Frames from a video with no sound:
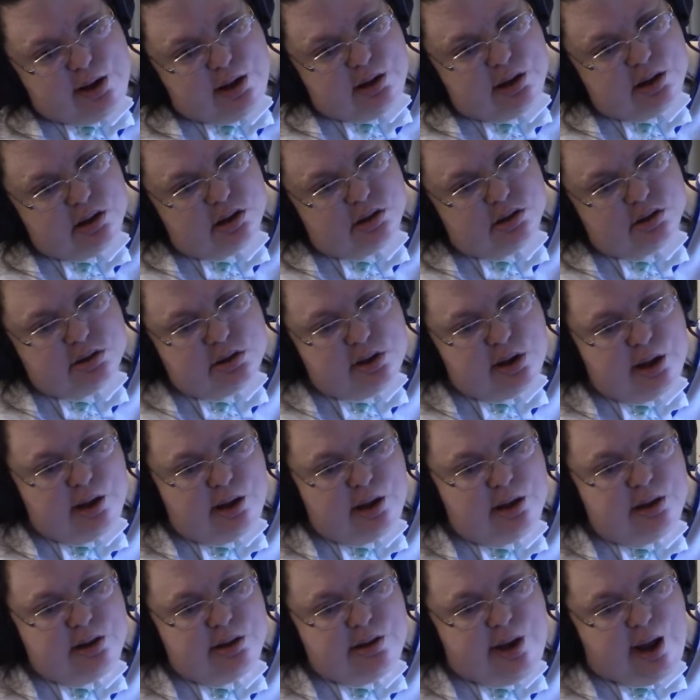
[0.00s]
and sit
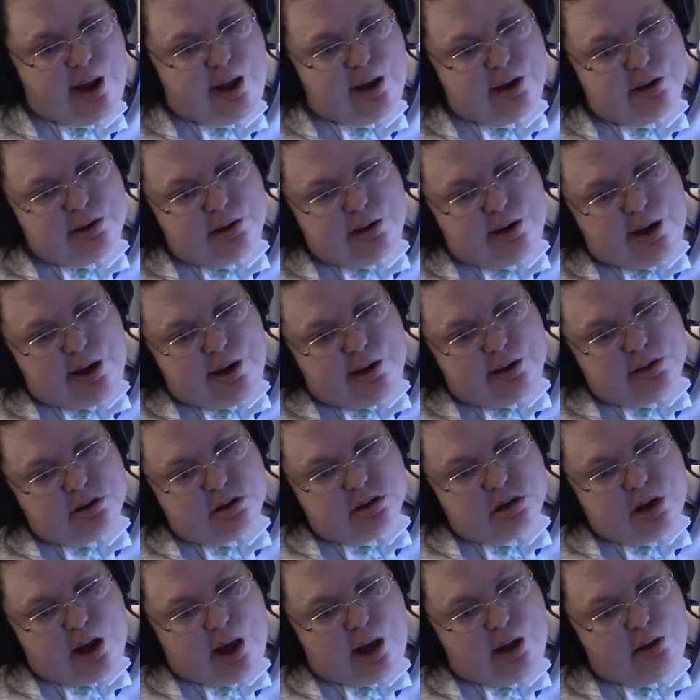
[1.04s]
down and take a
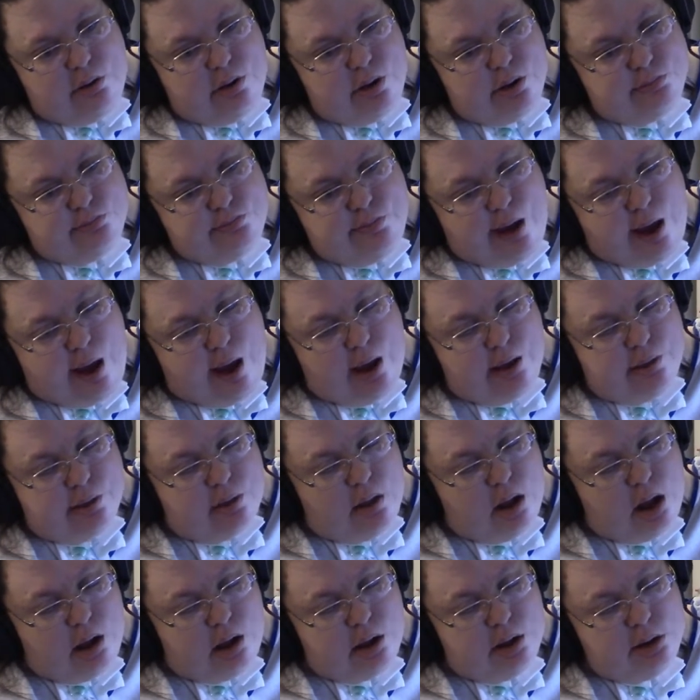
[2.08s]
shower and bath
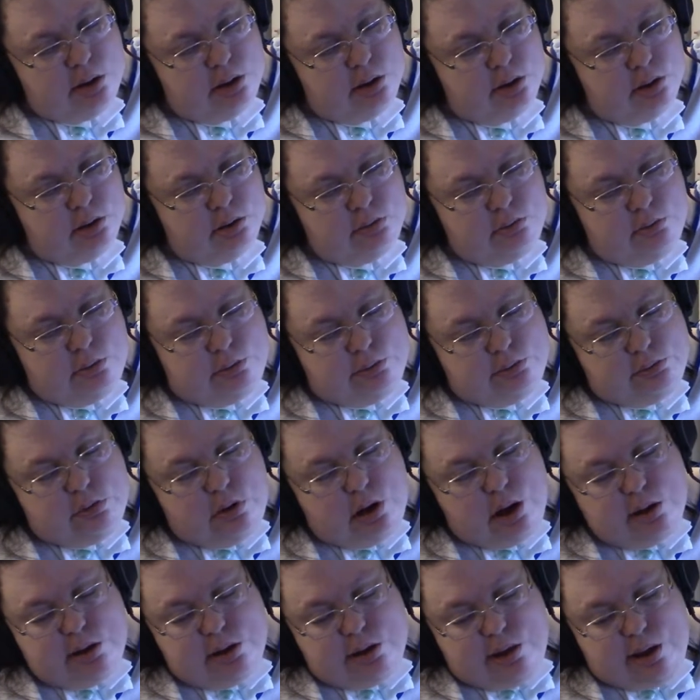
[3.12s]
all in
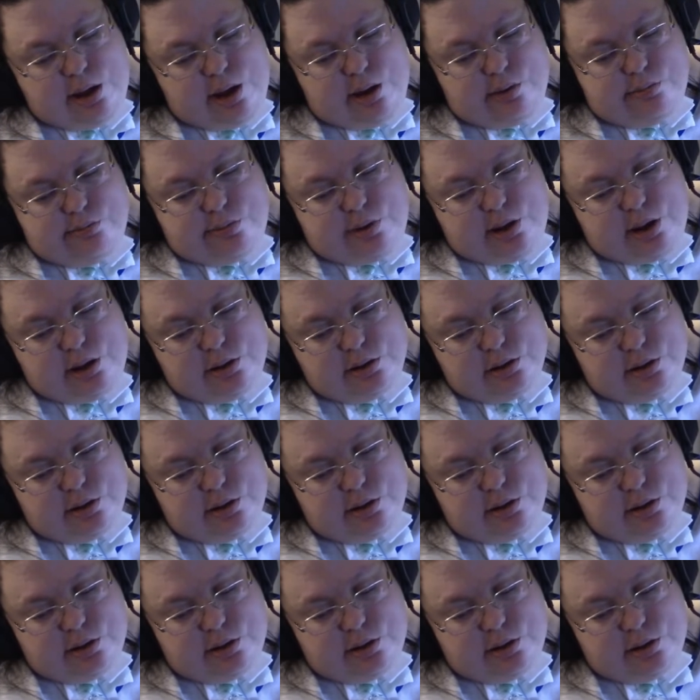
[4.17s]
one there. But,